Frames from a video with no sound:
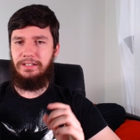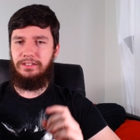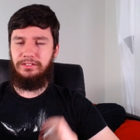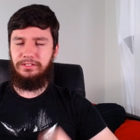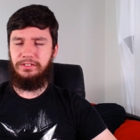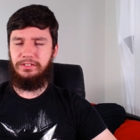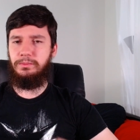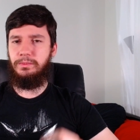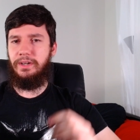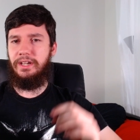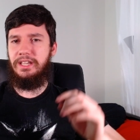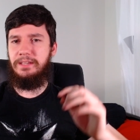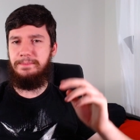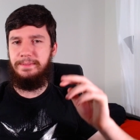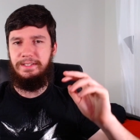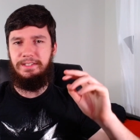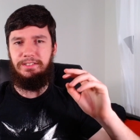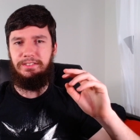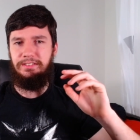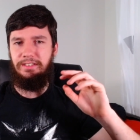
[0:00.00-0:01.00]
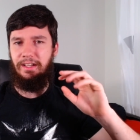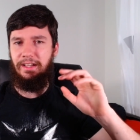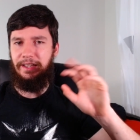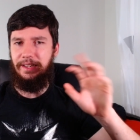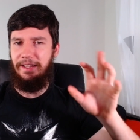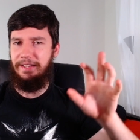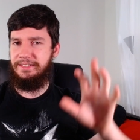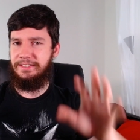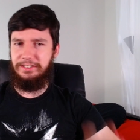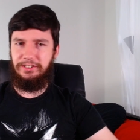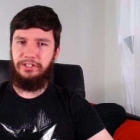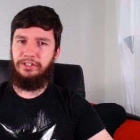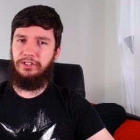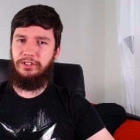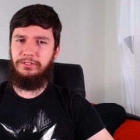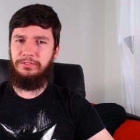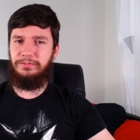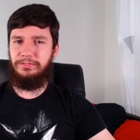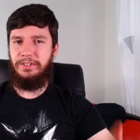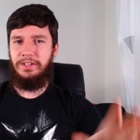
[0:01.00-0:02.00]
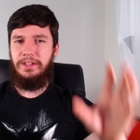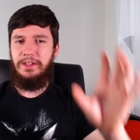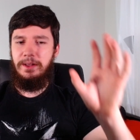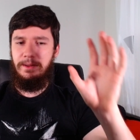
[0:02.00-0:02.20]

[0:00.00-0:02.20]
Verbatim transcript: along the way because I had to cough,